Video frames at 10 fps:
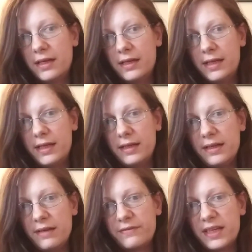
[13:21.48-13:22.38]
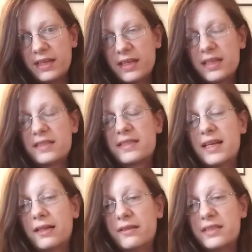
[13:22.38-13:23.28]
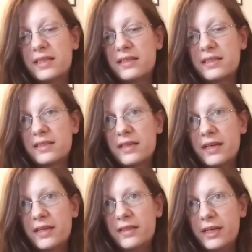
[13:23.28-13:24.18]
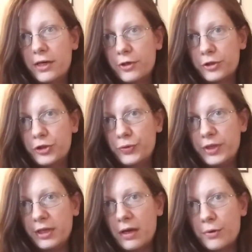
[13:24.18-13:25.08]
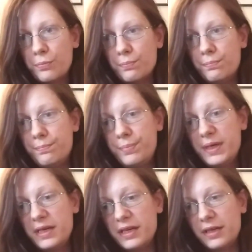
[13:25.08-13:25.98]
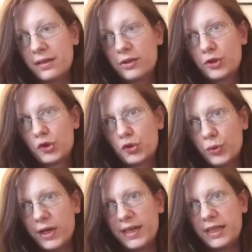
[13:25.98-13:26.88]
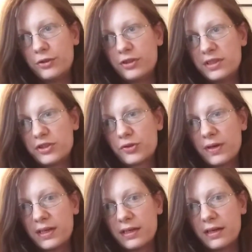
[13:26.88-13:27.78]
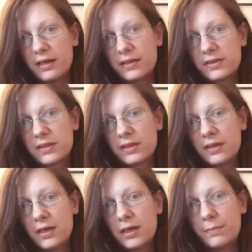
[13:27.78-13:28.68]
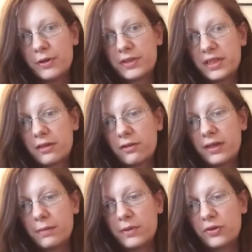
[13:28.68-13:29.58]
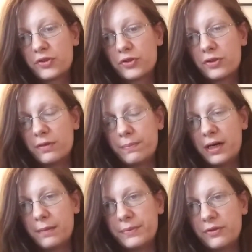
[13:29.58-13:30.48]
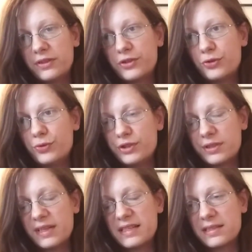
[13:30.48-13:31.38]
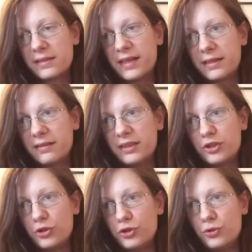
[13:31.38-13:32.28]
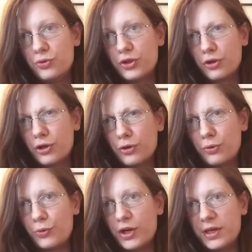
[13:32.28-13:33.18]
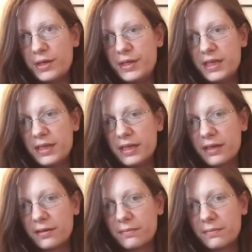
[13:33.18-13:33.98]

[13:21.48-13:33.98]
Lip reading: and if they can't silence us, they are doing B, trying to discredit us, particularly amongst the populace who is less likely to do their own digging.